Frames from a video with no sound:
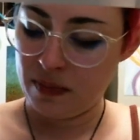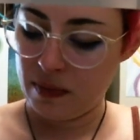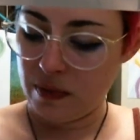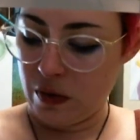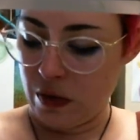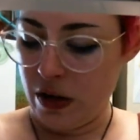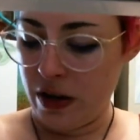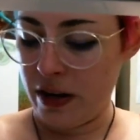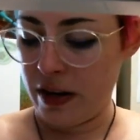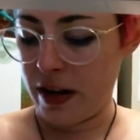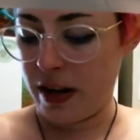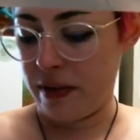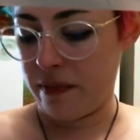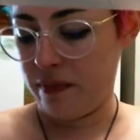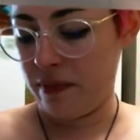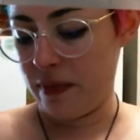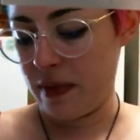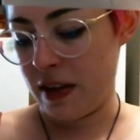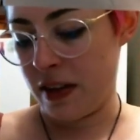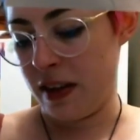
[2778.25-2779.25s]
Alright,
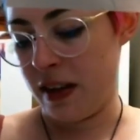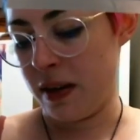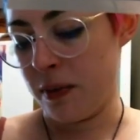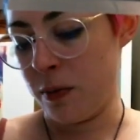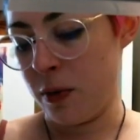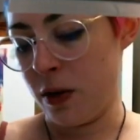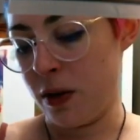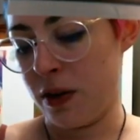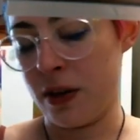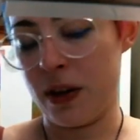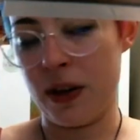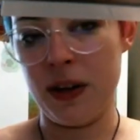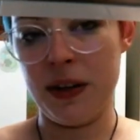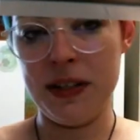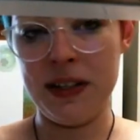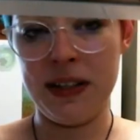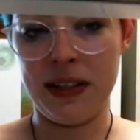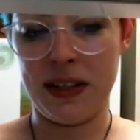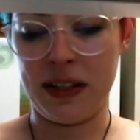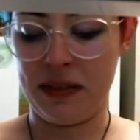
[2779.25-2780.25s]
I think I'm gonna call it
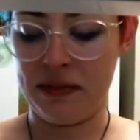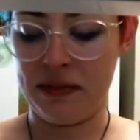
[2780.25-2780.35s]
done.